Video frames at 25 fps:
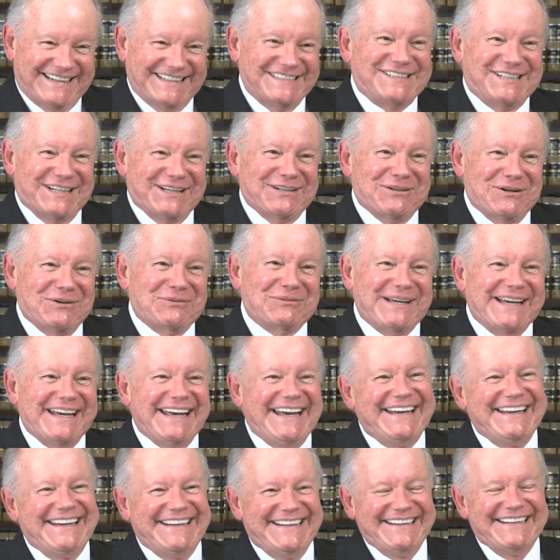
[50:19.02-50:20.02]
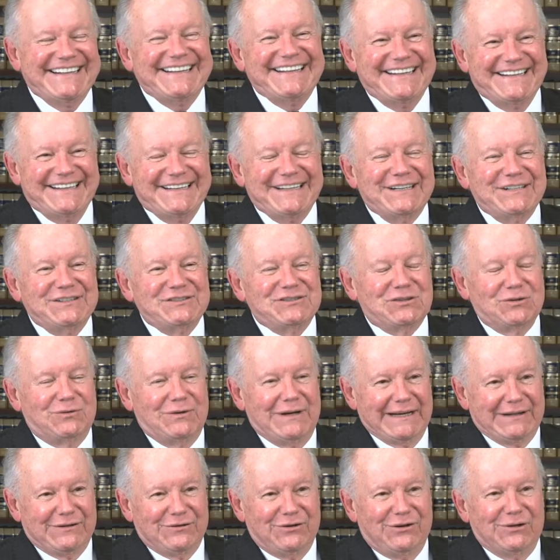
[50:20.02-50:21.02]
I said, Okay. So
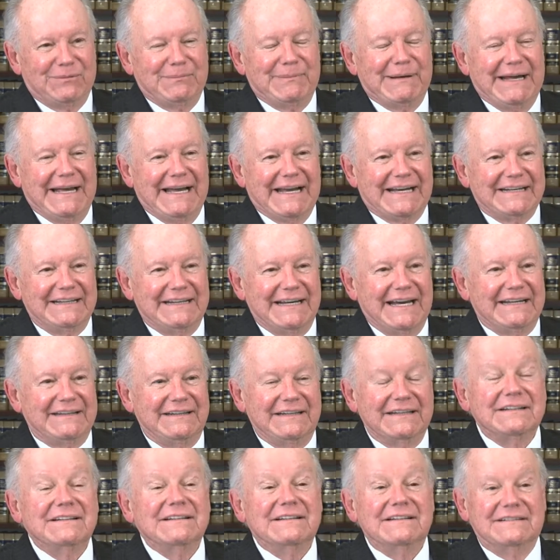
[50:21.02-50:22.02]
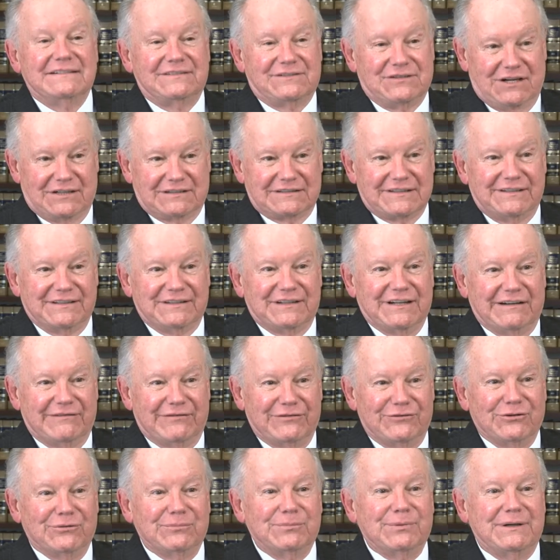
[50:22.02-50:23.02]
I called back and I didn't talk to the
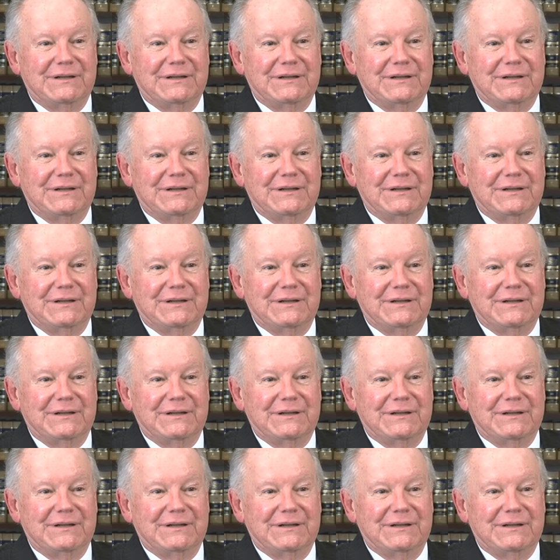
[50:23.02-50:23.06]
governor,